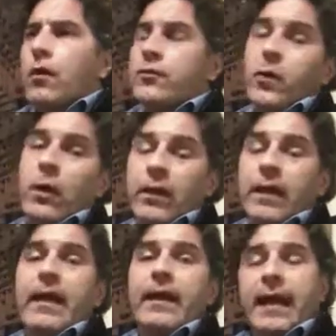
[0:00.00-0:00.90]
so I
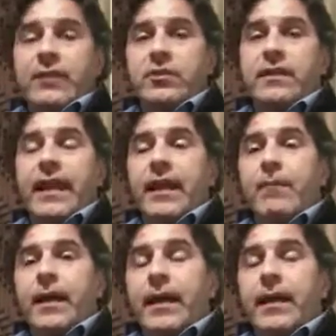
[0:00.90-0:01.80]
went and I actually
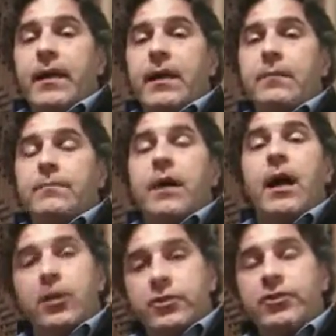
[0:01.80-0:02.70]
had my
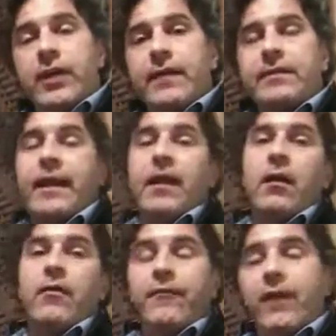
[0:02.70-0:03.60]
heart checked. I had
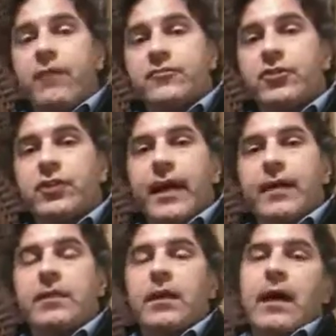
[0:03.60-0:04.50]
all the valves
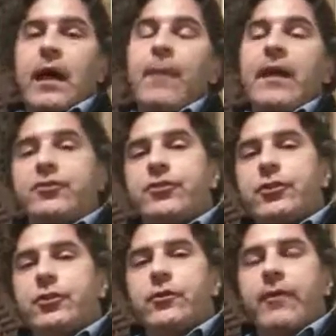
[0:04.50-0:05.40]
checked. I made
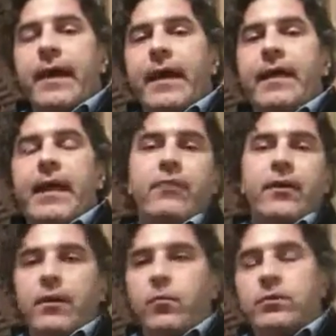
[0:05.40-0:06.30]
sure that
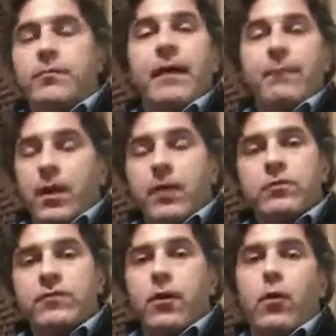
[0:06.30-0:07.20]
my blood
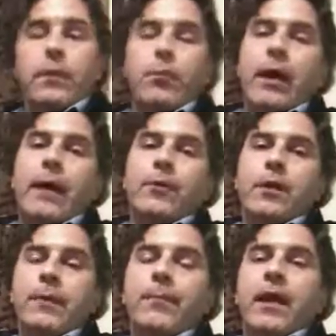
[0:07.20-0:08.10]
was flowing
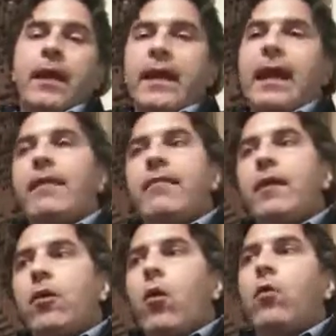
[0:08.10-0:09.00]
properly. And I
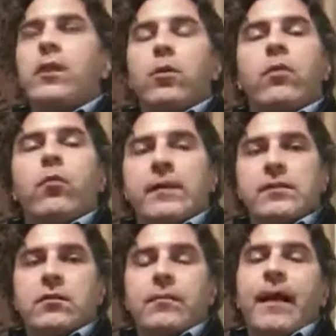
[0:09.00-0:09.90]
think only with
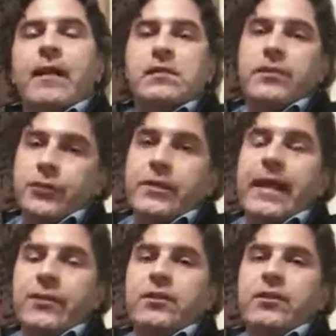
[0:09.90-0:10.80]
Western medicine you can
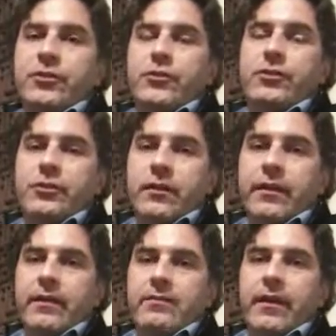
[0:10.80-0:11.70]
actually do certain
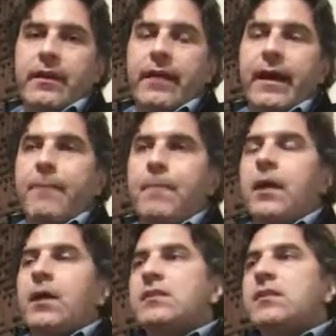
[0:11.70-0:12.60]
things like that.
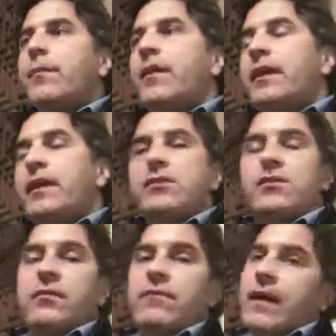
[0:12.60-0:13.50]
Some of the
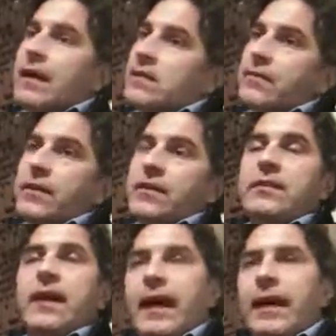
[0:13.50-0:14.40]
Eastern
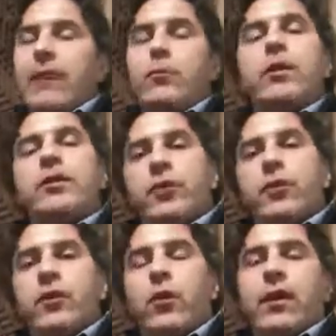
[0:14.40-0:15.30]
philosophies, I really
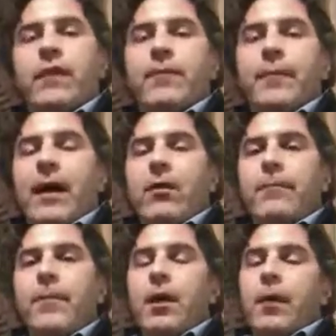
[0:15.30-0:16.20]
don't know enough about
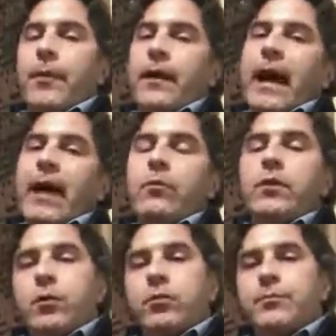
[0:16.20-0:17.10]
them, but I
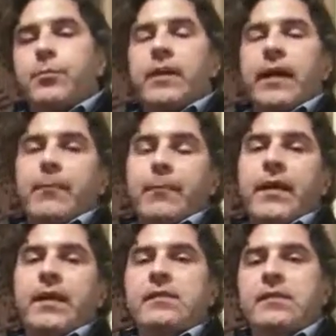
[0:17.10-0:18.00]
really was put at
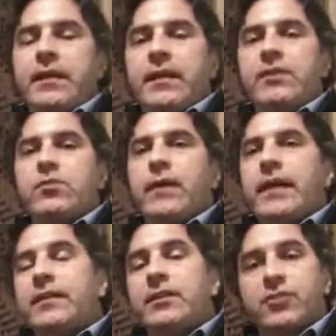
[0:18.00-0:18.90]
peace and ease when
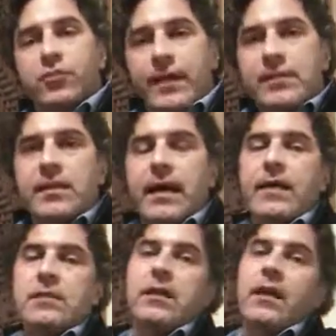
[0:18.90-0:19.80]
I did a stress
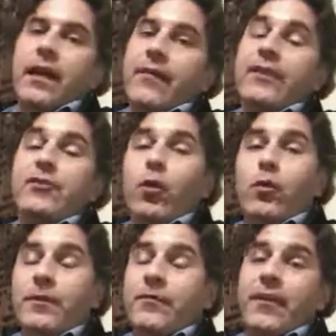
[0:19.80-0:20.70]
test. And they
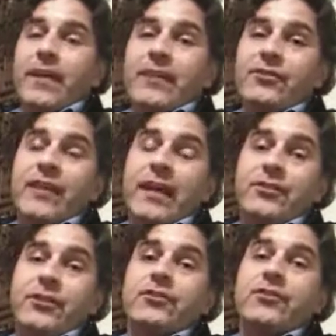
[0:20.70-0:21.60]
told me for the next
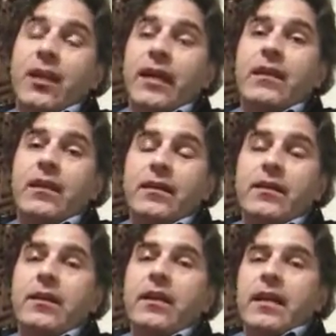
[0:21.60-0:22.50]
10 years the
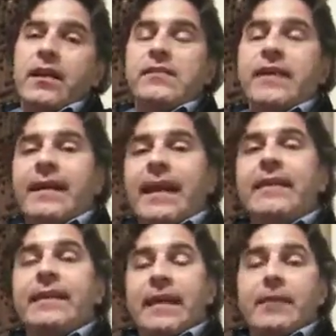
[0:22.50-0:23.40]
likelihood is that
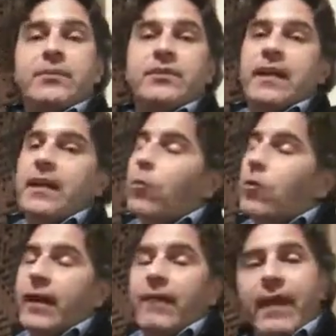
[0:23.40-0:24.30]
99% I
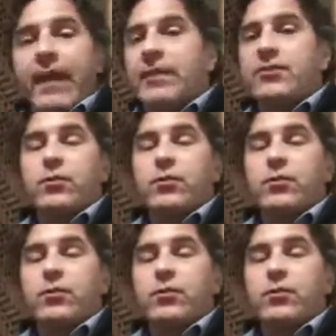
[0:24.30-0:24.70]
won't have any